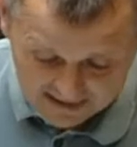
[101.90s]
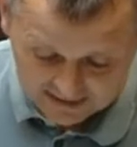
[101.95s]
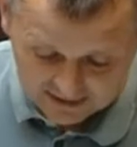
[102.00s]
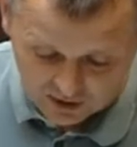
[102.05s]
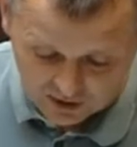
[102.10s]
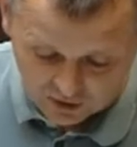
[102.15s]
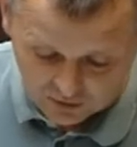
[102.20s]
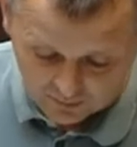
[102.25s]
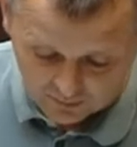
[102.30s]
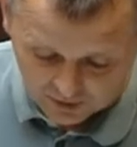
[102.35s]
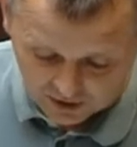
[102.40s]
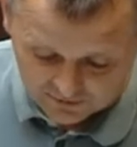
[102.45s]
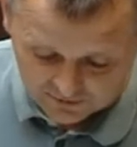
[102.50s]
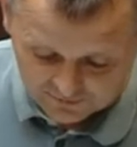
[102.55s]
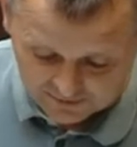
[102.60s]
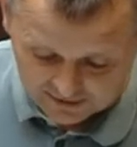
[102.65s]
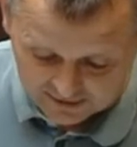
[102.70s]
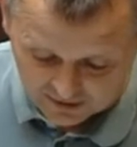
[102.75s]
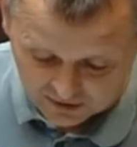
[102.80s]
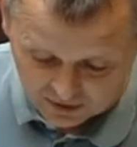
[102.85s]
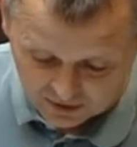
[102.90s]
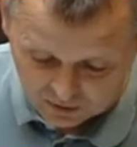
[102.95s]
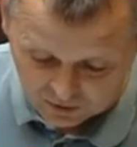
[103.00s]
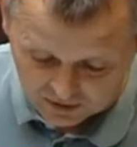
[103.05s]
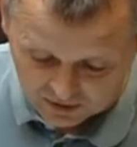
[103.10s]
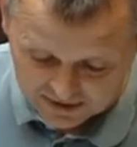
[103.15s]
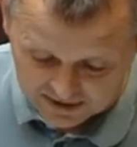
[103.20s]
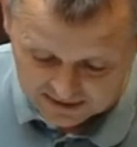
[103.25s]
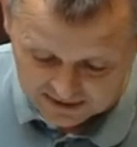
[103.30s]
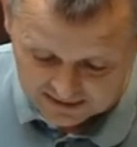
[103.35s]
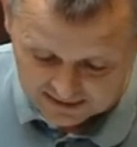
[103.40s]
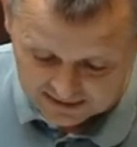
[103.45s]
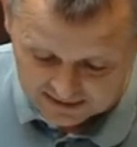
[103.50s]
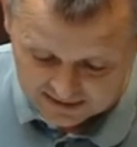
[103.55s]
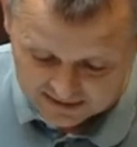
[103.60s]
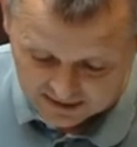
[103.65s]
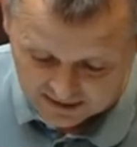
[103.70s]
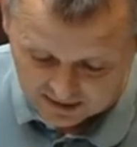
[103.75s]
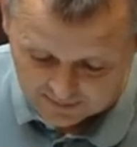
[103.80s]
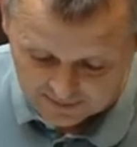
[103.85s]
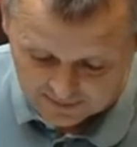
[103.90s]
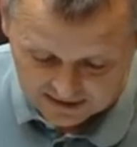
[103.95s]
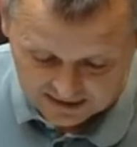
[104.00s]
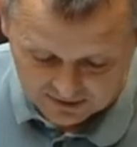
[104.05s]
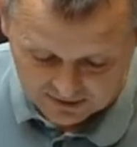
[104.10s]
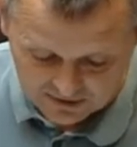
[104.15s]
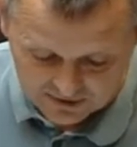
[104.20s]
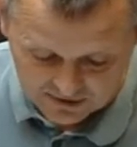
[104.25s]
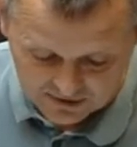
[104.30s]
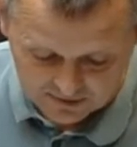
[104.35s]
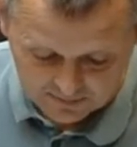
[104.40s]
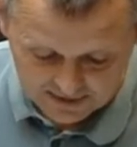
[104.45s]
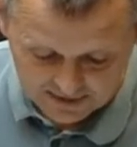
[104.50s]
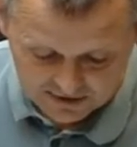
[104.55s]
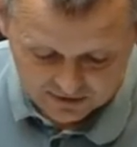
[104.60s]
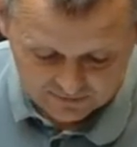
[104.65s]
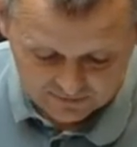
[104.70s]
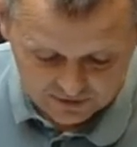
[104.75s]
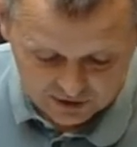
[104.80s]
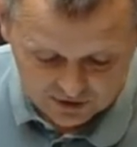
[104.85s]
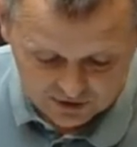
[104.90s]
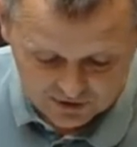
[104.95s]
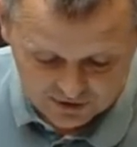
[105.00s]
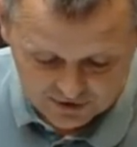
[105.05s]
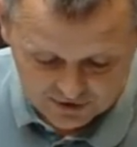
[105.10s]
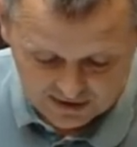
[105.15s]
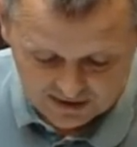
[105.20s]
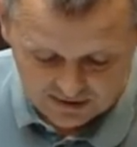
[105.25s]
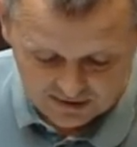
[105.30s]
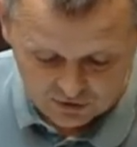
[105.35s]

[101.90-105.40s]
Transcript: Owen Murphy and our local TD Simon Harris as a matter of urgency.